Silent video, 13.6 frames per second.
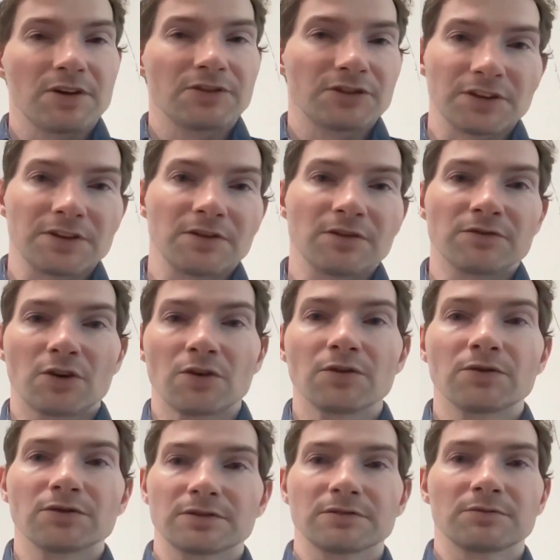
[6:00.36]
criteria of her
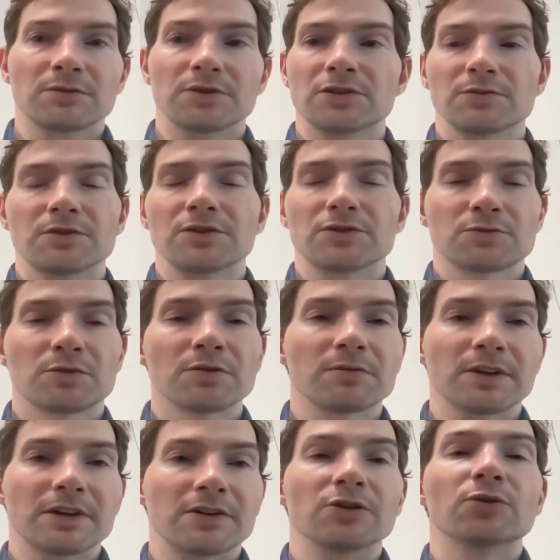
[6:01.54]
own, which
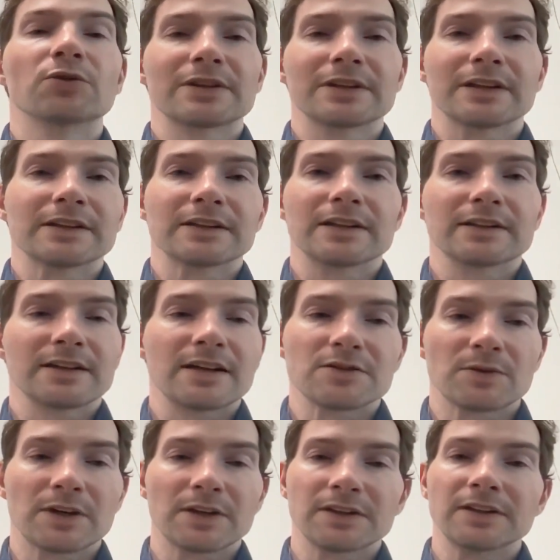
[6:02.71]
probably look like that
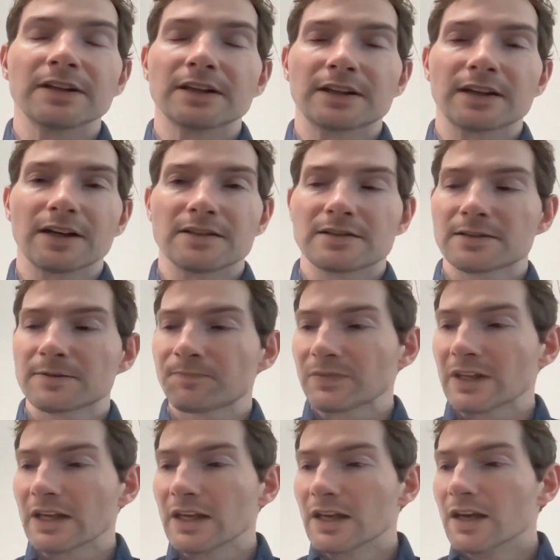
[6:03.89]
as well in any case.
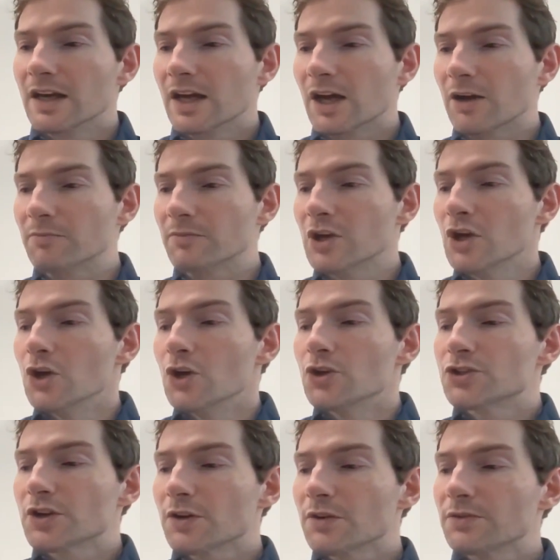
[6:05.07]
Um,
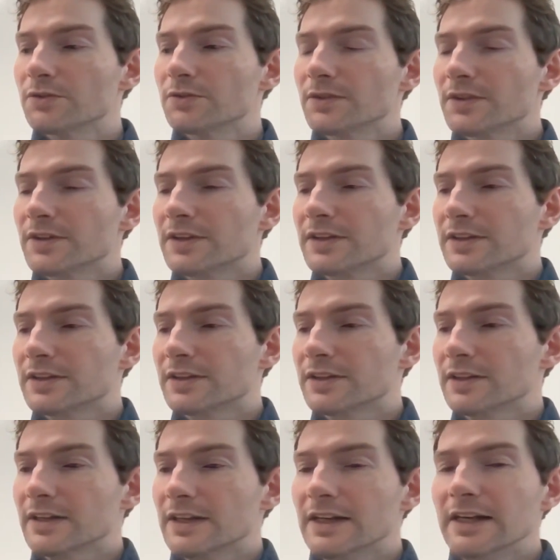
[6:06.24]
so
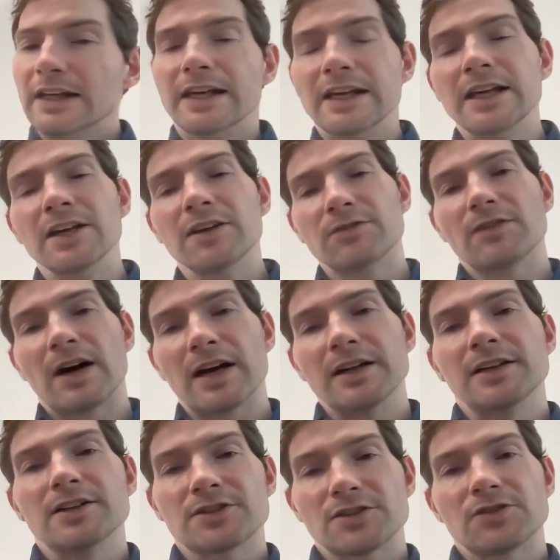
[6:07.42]
if I
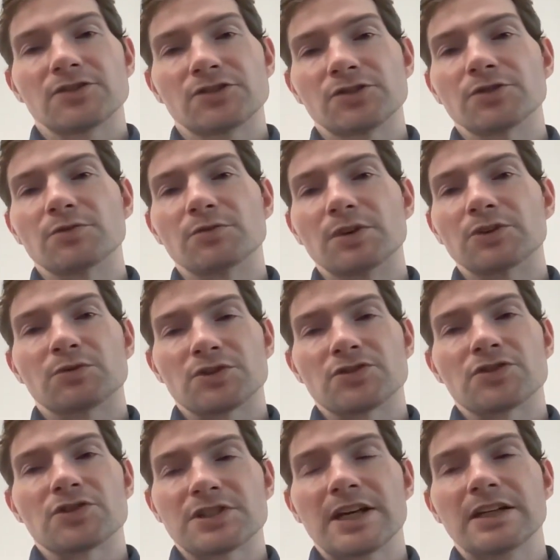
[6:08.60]
listen to what was
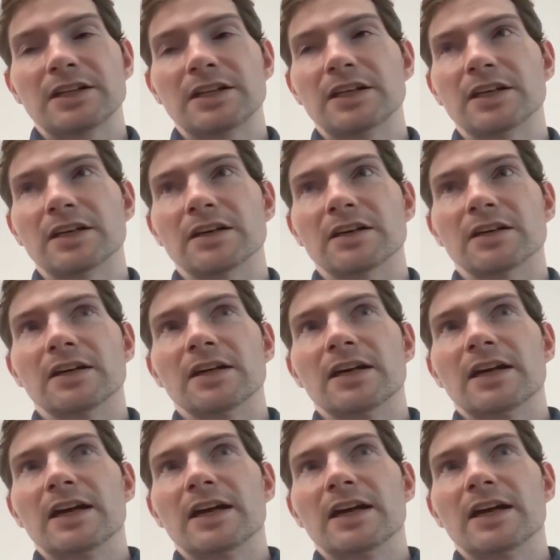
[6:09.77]
just said here,